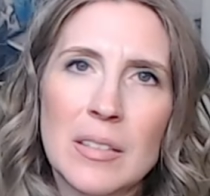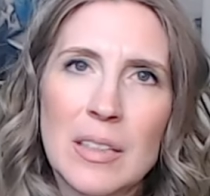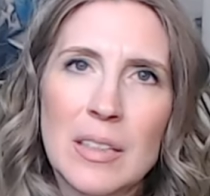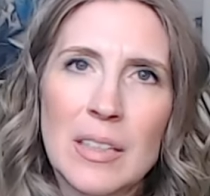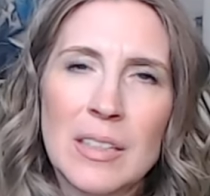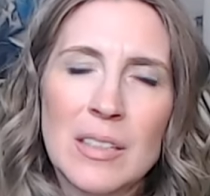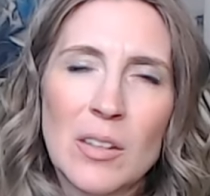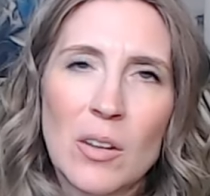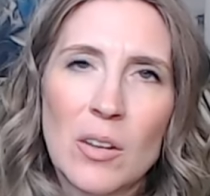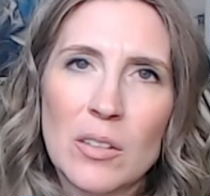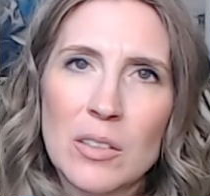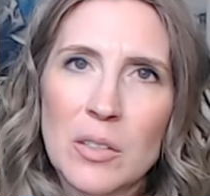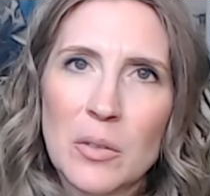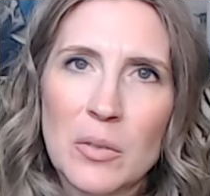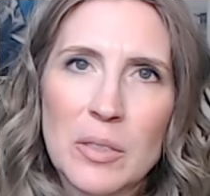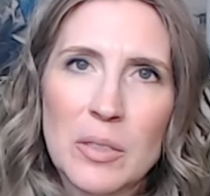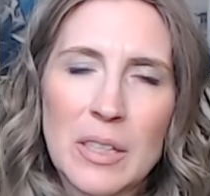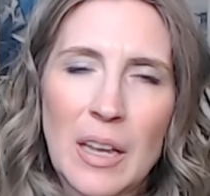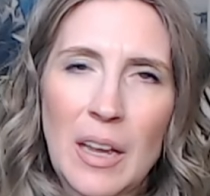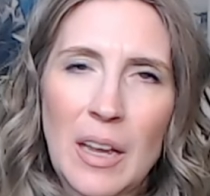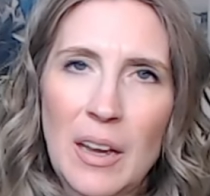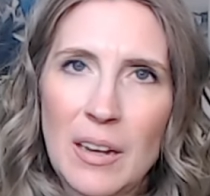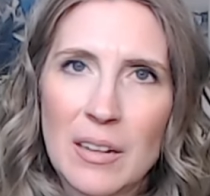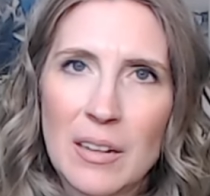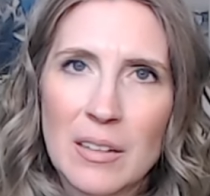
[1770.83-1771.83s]
it's also
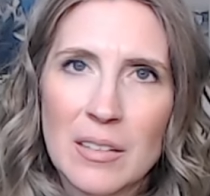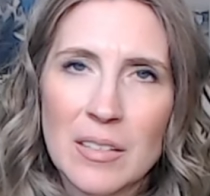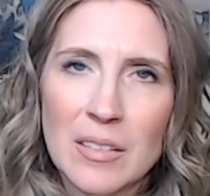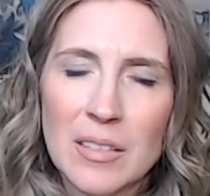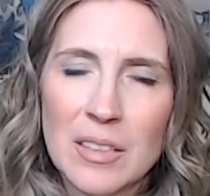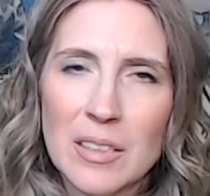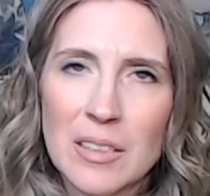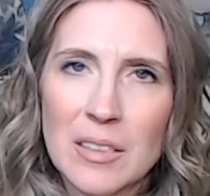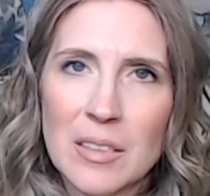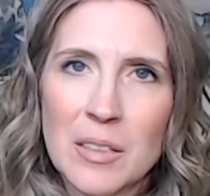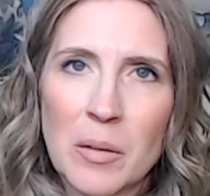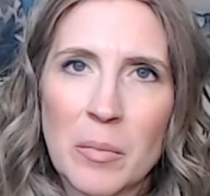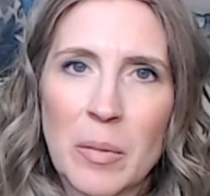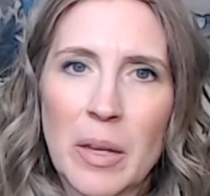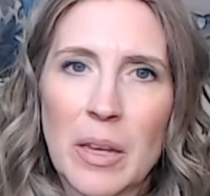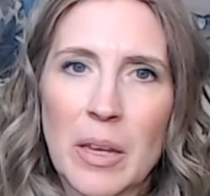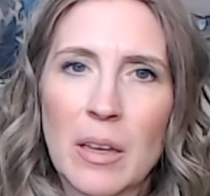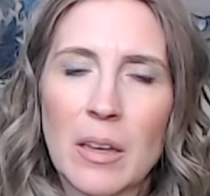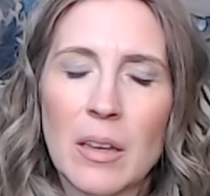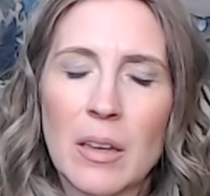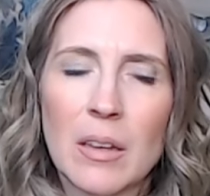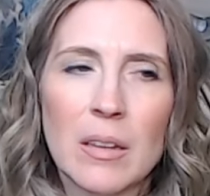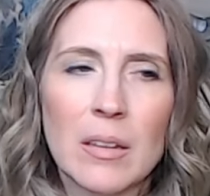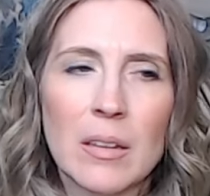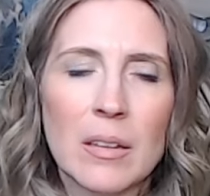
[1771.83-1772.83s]
sad to
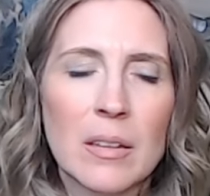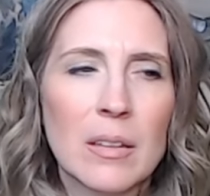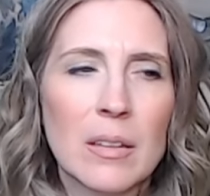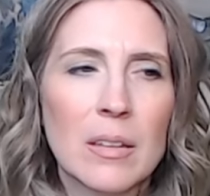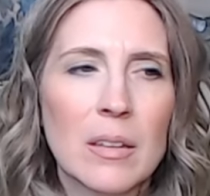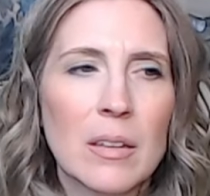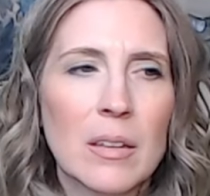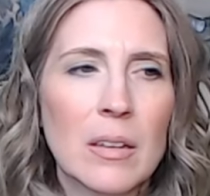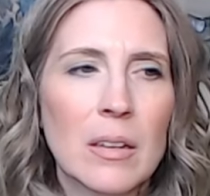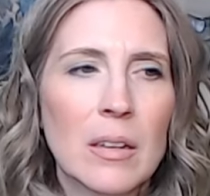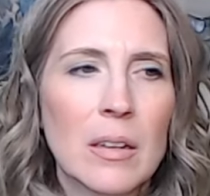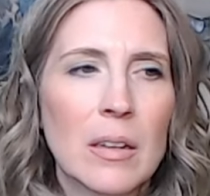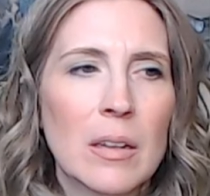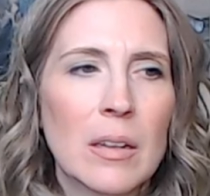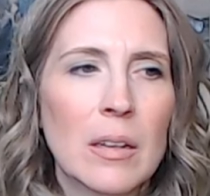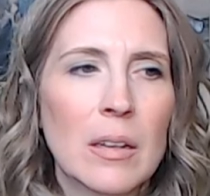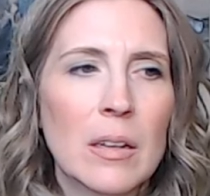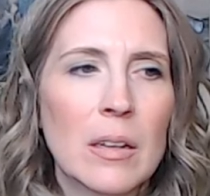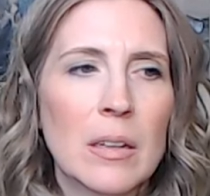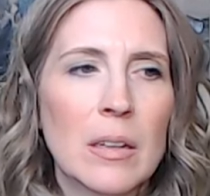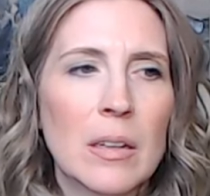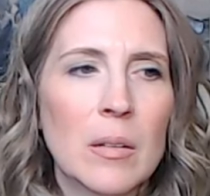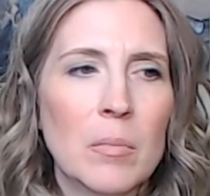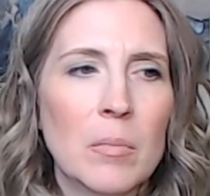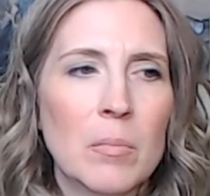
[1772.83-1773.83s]
me
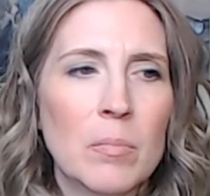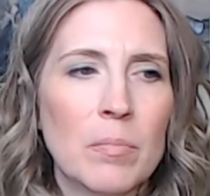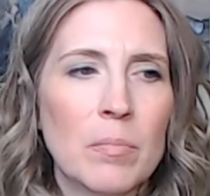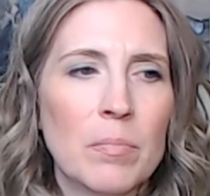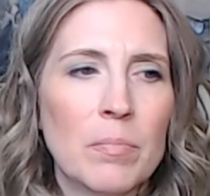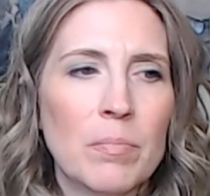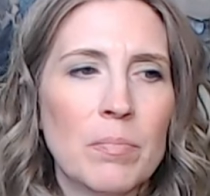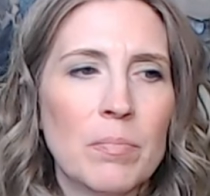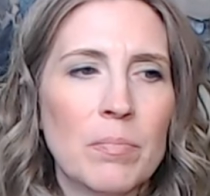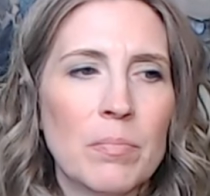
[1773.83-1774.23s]
um,